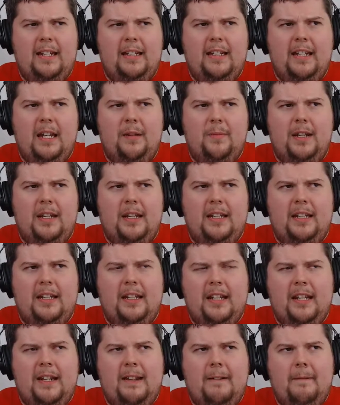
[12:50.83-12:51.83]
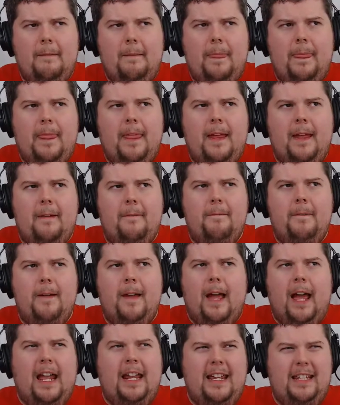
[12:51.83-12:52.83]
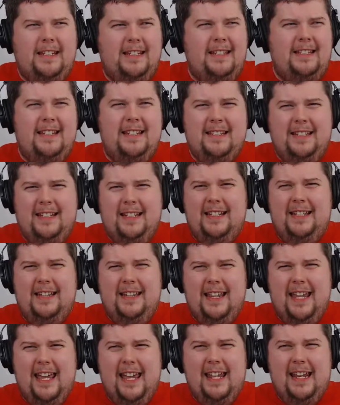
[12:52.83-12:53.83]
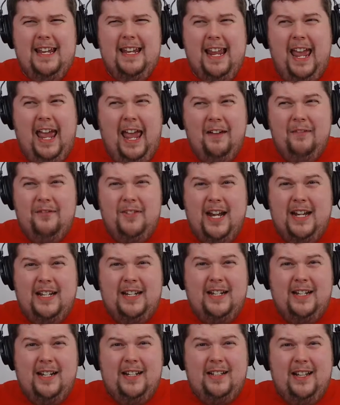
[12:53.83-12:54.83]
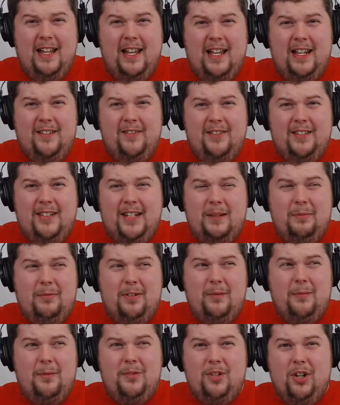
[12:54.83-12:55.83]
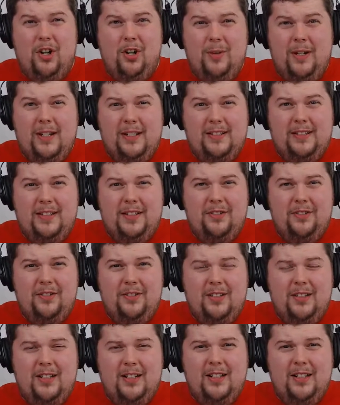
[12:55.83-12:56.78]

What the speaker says: I mean, I guess it's easy in that I have 99 lives, and I pretty much always do,